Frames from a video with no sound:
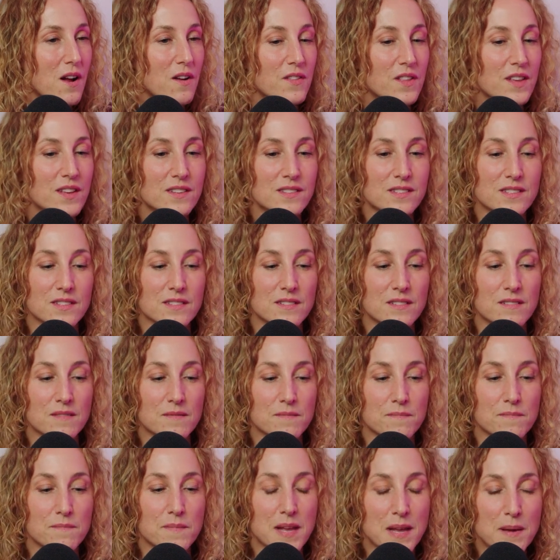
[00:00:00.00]
these
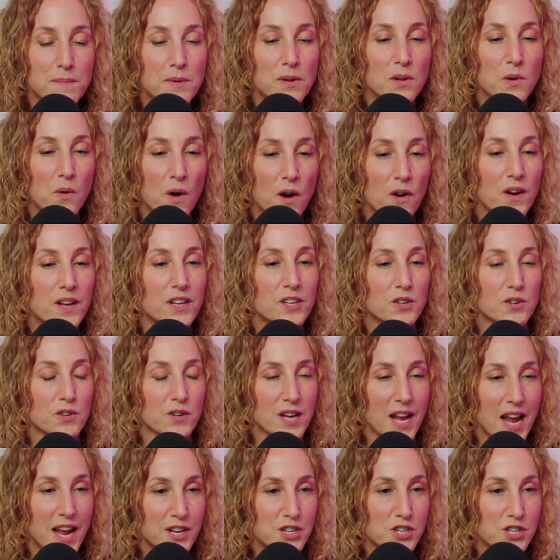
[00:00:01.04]
people who are in
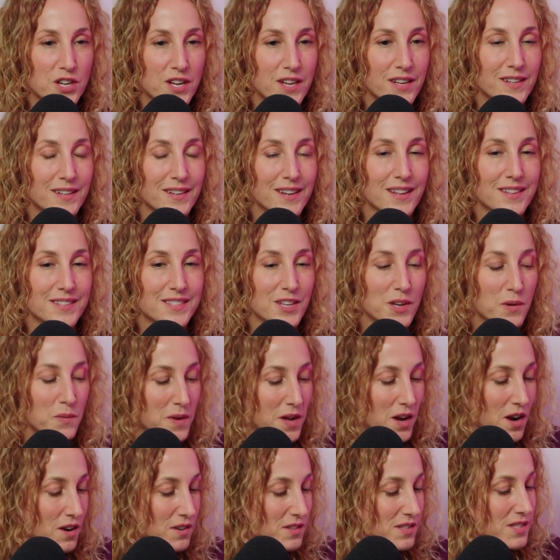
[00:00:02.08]
creation until
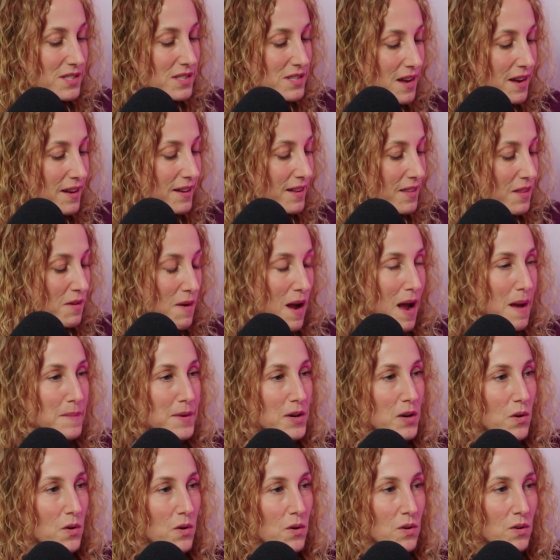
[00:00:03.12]
we are stuck in the rabbit
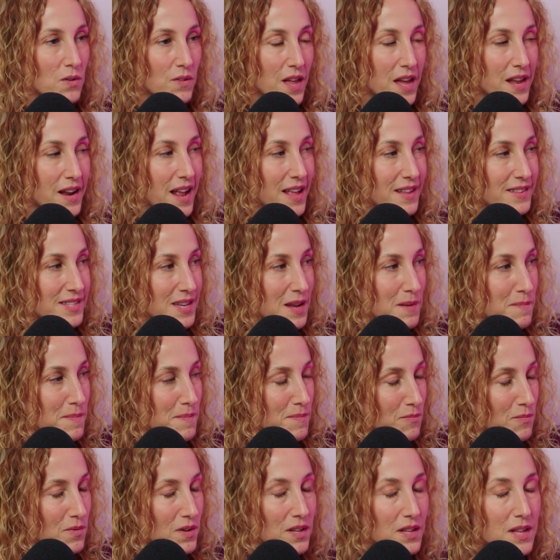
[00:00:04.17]
hole that ends up
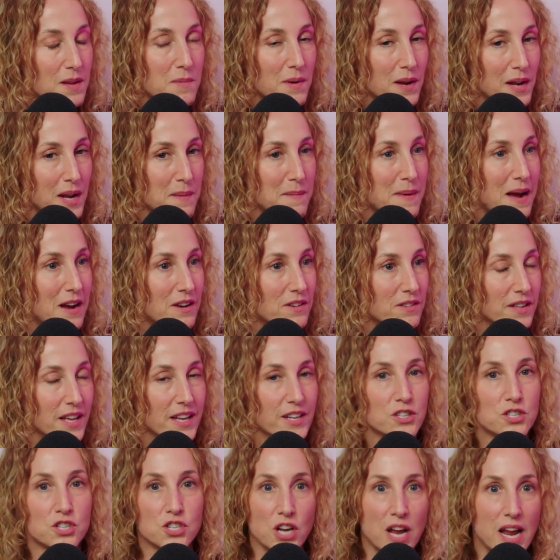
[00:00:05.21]
really bringing about
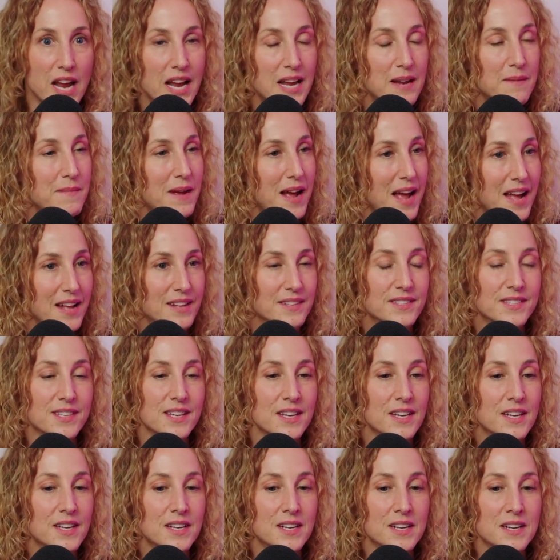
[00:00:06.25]
like shame. And,
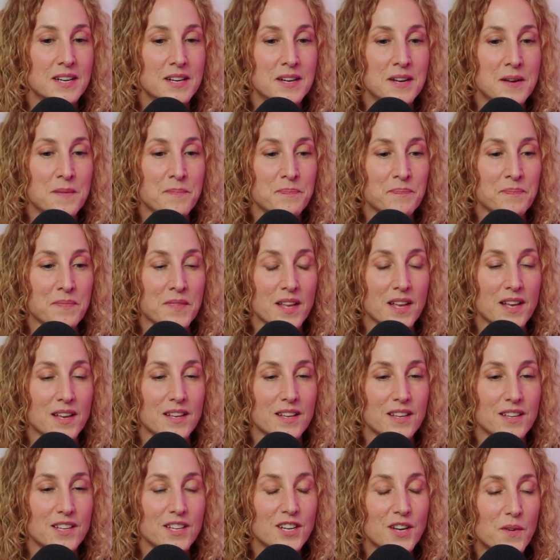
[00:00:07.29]

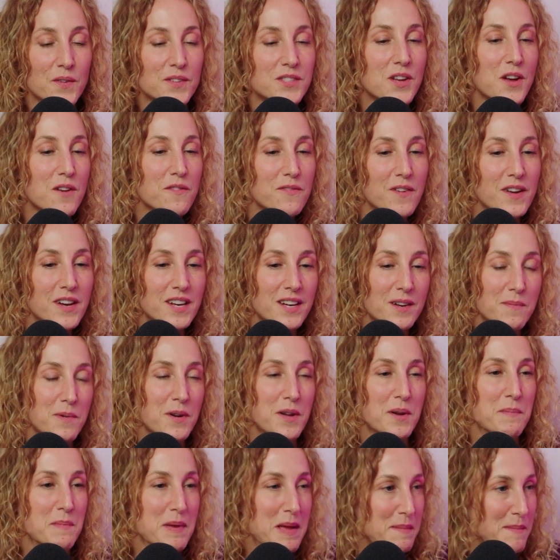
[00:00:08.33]
you know, it's all funny to put
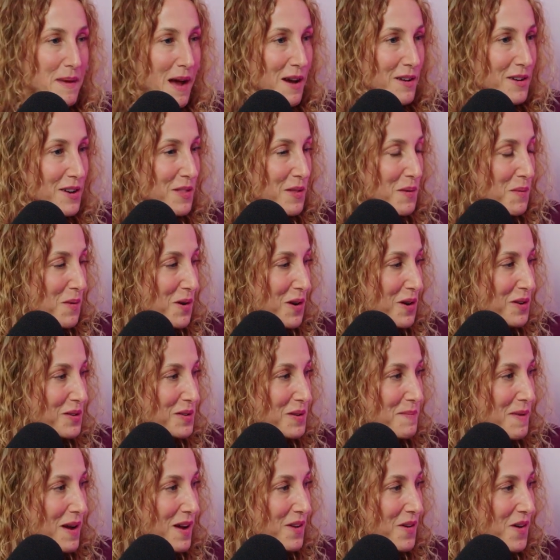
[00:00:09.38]
a meme out in the world
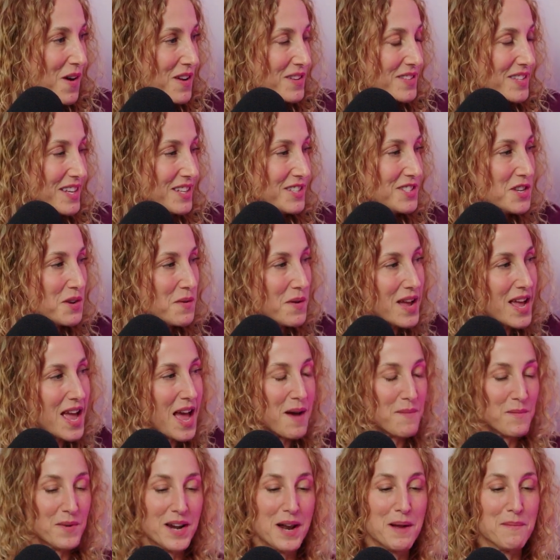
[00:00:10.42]
about, oh, it's like 2
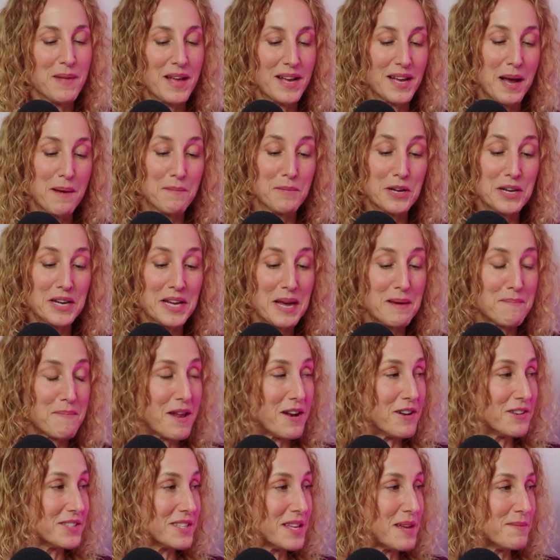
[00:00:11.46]
a.m. when I'm like, I'm going to get
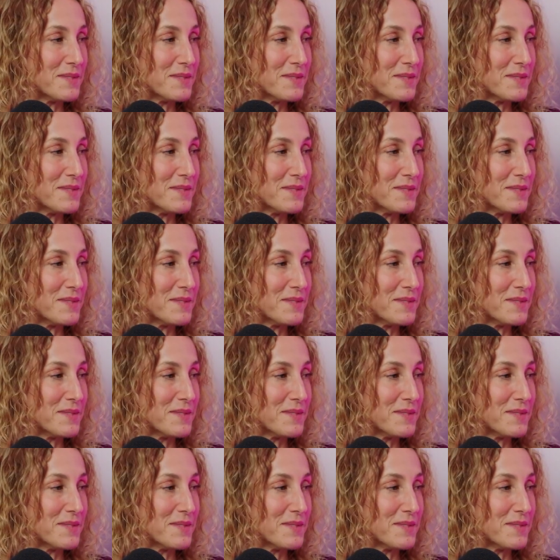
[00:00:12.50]
better sleep.